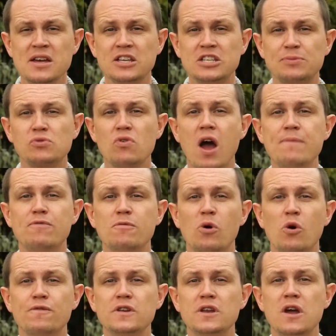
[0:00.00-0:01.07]
Subscribe for
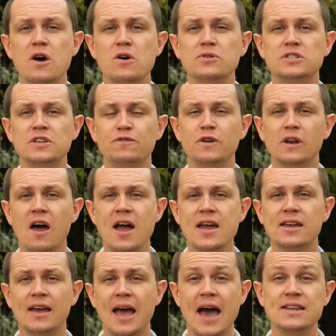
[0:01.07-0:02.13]
more videos if you
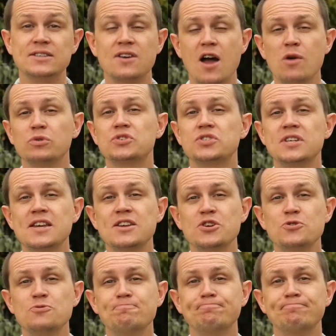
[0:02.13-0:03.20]
like, and I will see
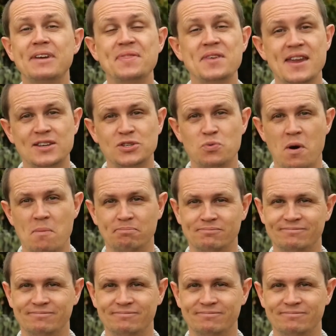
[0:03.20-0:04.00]
you in the next one.